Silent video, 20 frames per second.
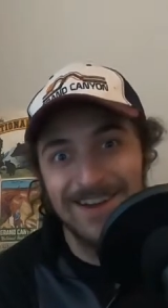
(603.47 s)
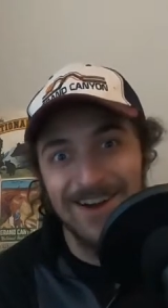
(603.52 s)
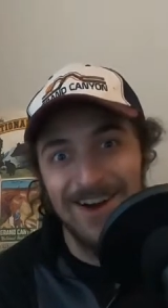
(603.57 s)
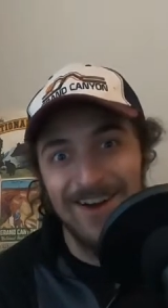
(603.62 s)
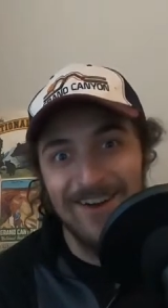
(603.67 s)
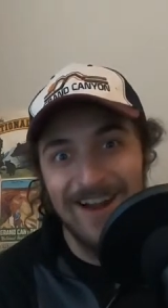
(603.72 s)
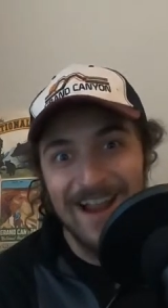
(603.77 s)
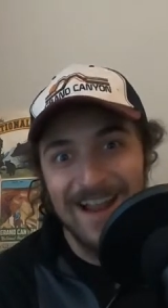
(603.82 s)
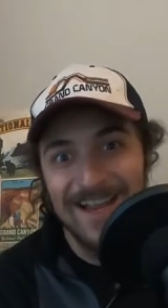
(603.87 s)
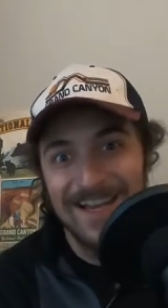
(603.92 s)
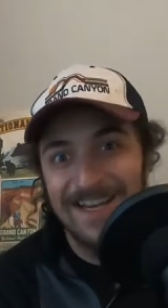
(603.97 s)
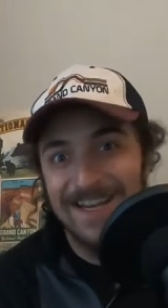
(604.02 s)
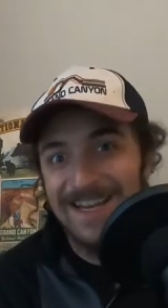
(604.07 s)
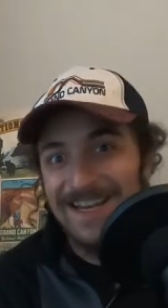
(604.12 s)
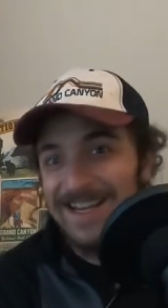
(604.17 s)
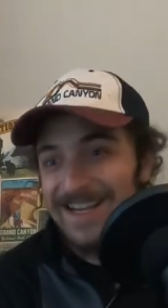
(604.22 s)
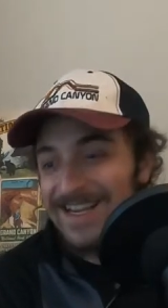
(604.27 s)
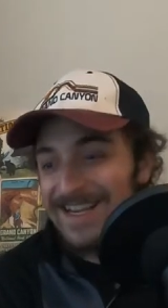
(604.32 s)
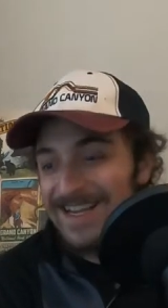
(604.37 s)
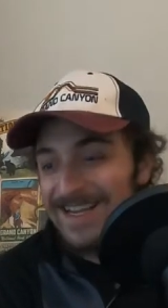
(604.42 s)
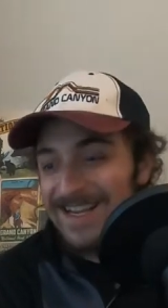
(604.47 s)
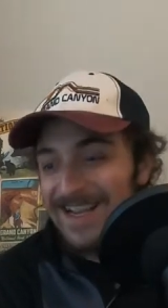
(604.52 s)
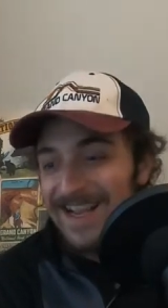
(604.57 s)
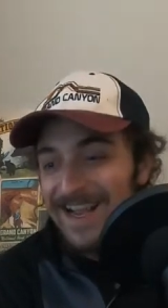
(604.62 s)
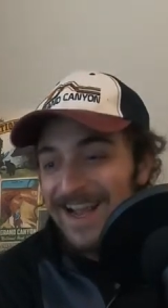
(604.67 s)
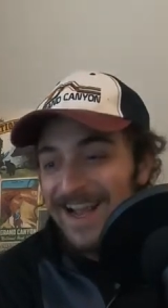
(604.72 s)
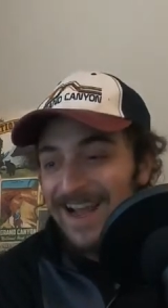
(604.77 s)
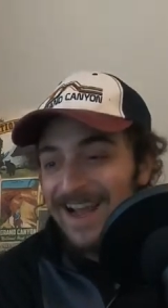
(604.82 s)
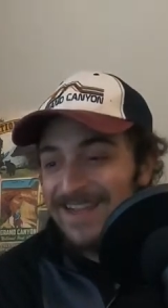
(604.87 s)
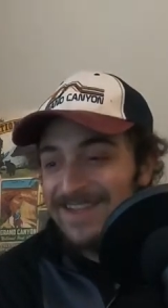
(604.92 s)
All right.
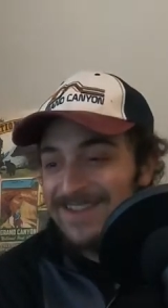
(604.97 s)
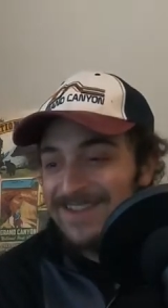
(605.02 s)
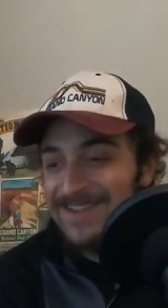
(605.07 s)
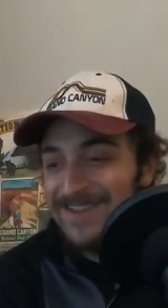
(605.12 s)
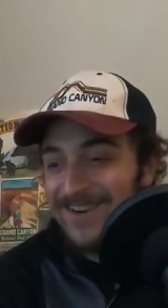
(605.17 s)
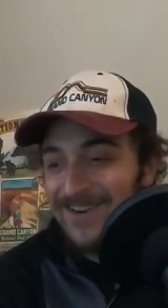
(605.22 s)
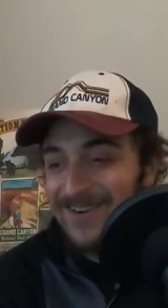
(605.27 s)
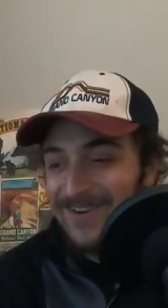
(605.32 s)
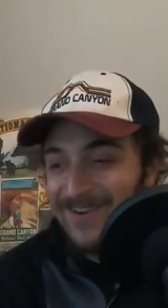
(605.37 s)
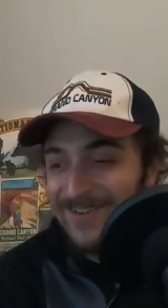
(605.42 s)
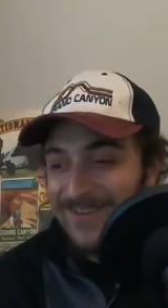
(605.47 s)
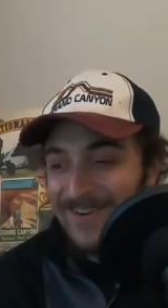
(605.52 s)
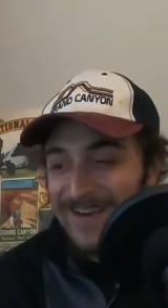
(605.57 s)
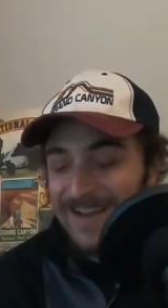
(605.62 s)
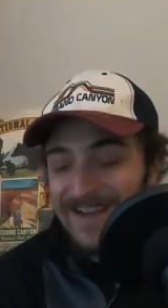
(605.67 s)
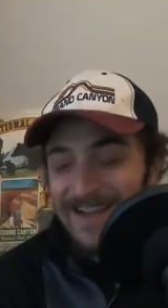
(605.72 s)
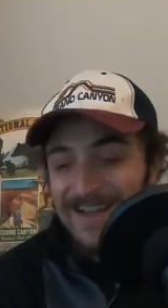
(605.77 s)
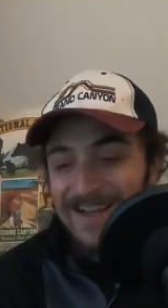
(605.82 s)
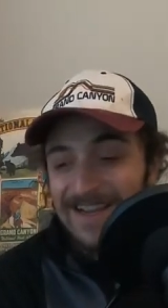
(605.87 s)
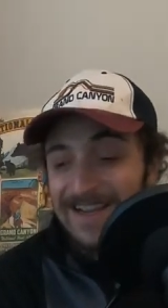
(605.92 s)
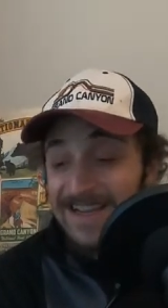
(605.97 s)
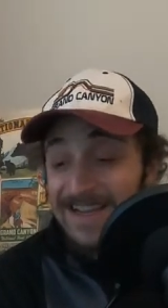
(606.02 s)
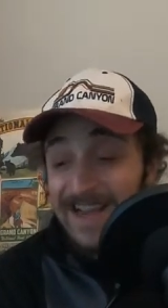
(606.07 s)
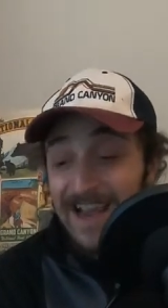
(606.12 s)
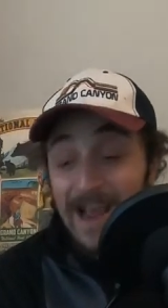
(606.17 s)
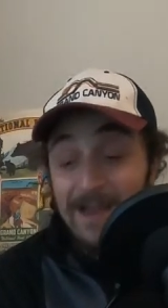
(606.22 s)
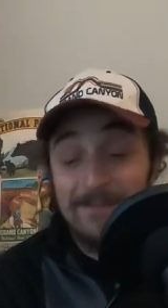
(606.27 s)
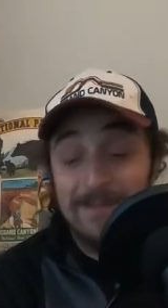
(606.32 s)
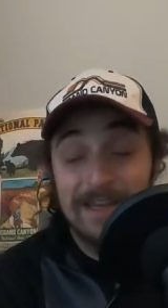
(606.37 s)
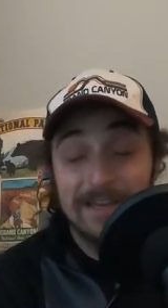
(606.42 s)
And so,
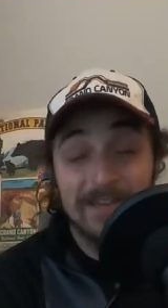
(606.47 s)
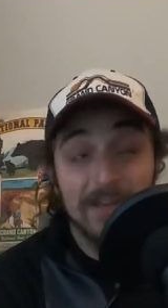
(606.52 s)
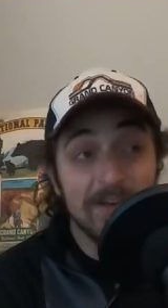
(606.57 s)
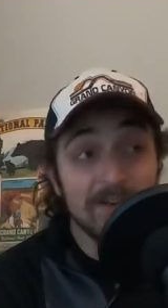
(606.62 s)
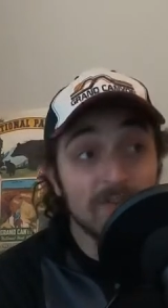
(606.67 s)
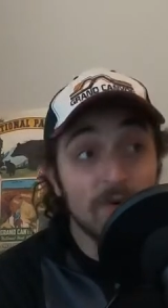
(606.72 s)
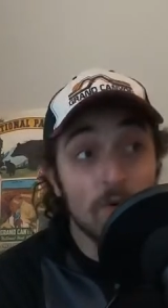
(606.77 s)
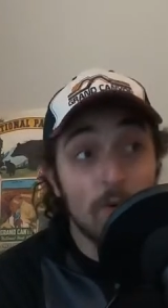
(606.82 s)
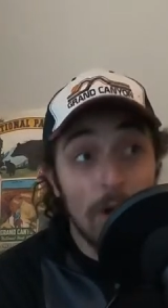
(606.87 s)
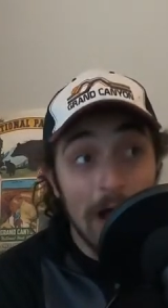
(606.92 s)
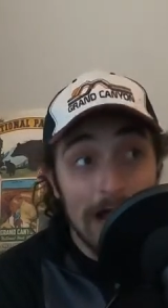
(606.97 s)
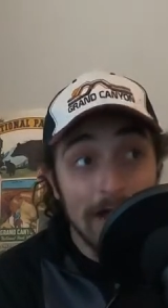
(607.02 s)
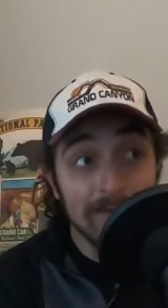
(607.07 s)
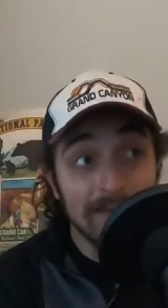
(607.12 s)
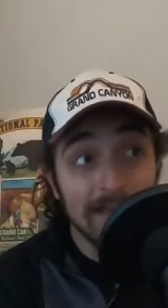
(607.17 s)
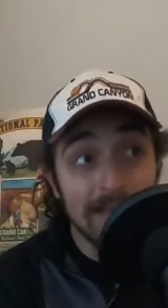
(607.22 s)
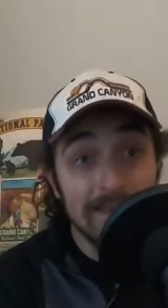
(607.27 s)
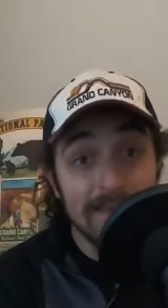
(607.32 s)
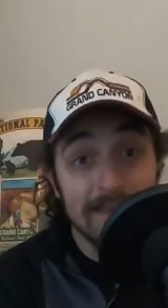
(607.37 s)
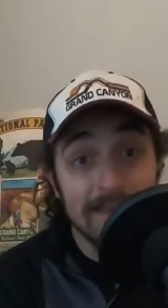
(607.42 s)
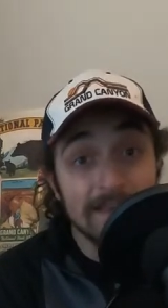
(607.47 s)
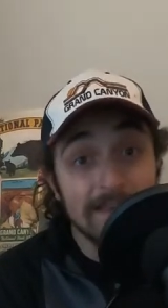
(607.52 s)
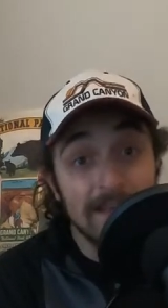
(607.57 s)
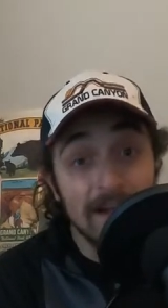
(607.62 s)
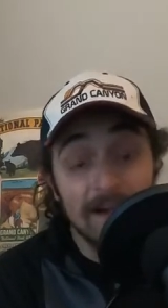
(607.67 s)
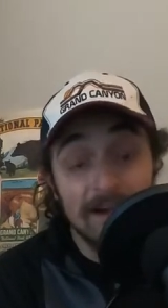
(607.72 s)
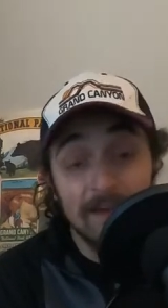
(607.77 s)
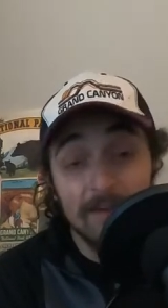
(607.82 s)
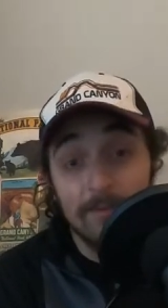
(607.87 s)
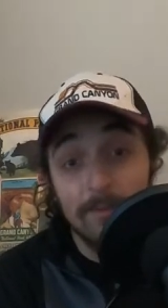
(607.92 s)
I mean, it took us a while to get things
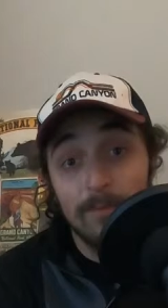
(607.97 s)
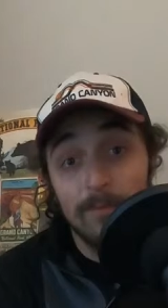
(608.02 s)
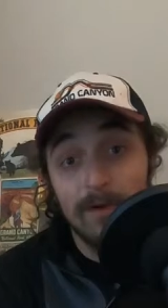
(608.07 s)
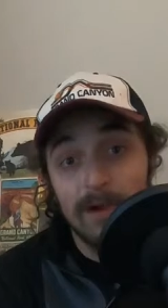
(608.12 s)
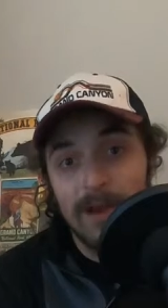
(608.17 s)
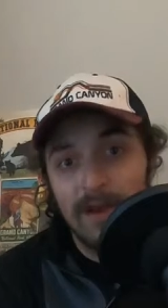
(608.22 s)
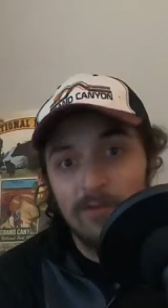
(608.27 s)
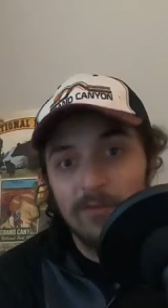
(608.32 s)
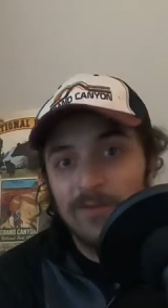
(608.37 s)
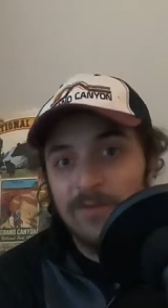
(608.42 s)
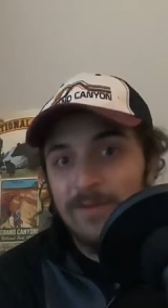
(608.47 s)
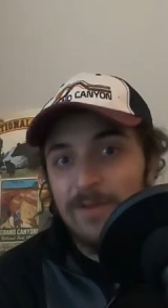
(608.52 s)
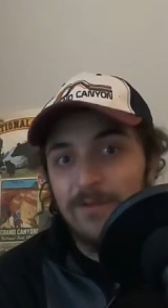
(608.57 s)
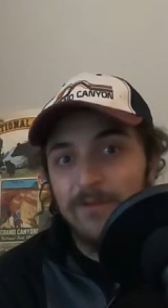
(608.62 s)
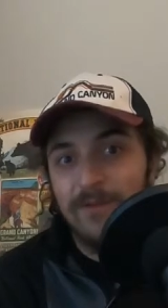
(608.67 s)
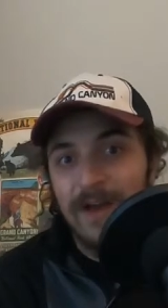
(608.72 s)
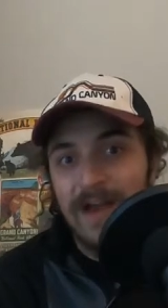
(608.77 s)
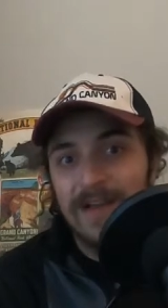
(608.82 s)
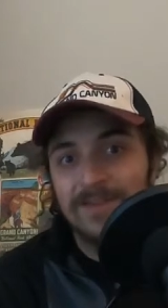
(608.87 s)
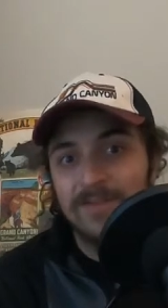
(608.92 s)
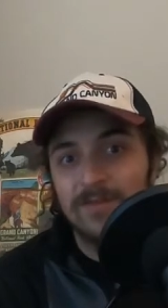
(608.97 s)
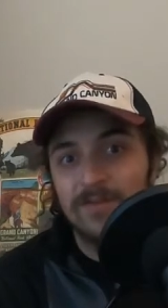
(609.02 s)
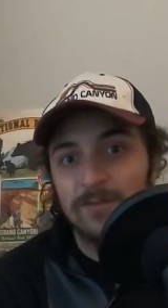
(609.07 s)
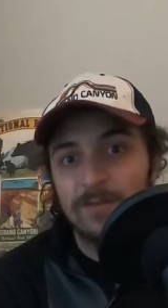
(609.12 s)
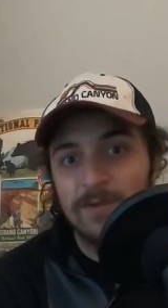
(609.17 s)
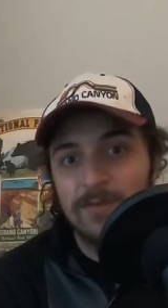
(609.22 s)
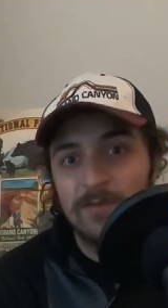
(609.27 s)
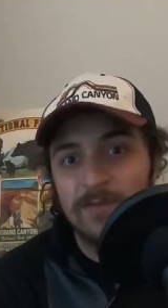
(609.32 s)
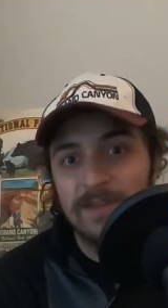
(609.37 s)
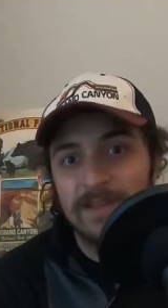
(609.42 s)
done, but it would have been faster if
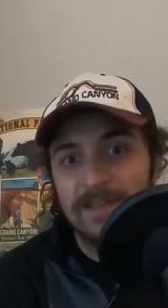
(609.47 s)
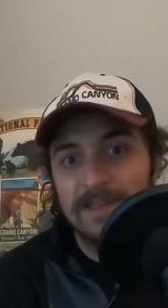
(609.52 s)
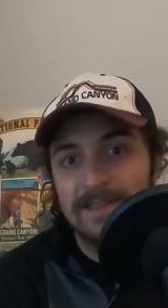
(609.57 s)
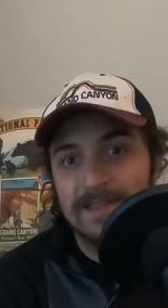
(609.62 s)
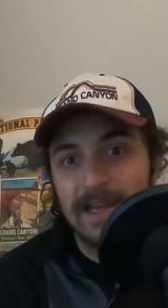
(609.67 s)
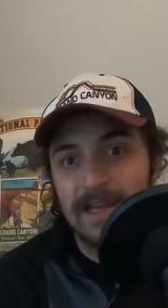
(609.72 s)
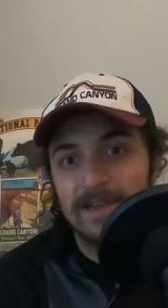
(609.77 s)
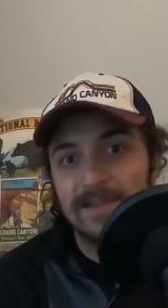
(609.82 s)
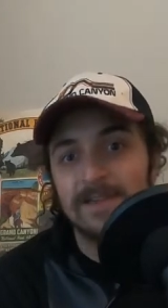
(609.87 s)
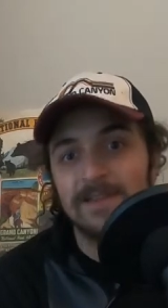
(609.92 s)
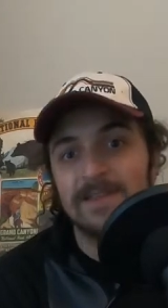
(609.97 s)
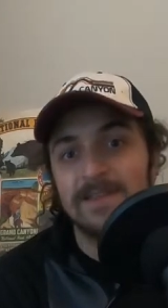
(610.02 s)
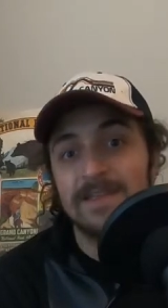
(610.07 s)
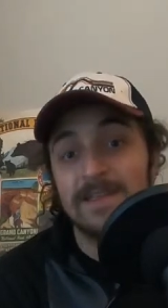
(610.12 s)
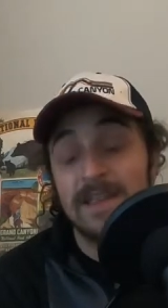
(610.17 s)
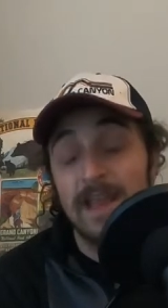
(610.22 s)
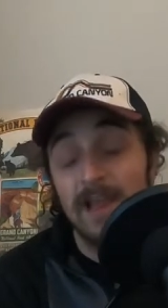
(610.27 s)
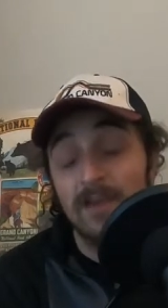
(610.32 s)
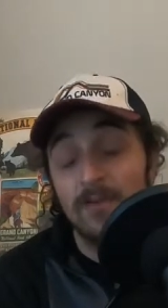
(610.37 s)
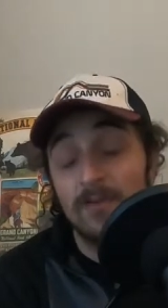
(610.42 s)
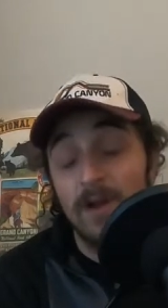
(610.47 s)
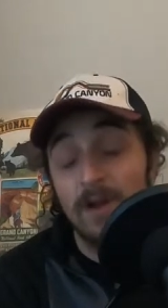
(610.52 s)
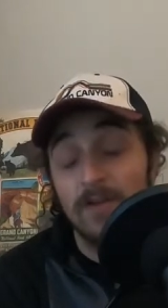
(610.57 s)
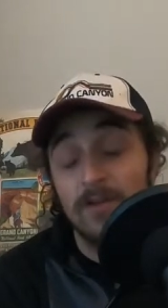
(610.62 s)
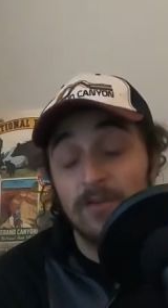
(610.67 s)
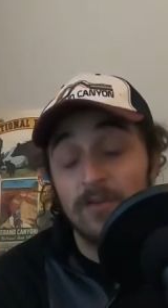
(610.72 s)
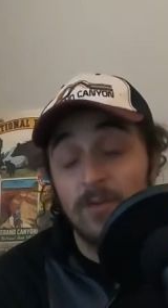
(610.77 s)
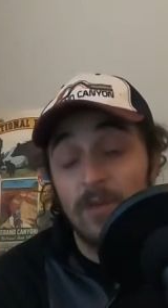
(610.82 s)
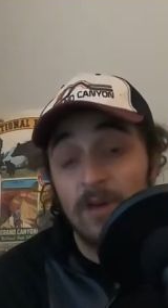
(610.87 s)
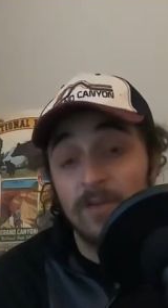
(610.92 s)
people didn't decide to just stand around and
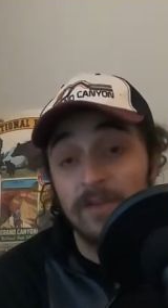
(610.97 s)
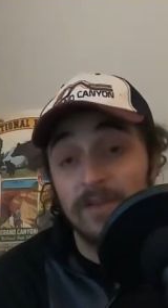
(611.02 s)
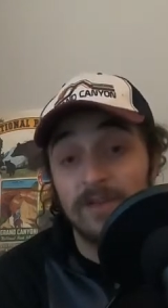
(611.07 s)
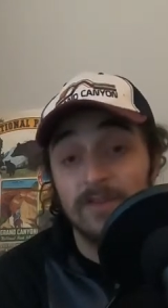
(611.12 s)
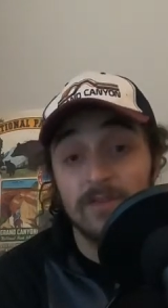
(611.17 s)
do nothing.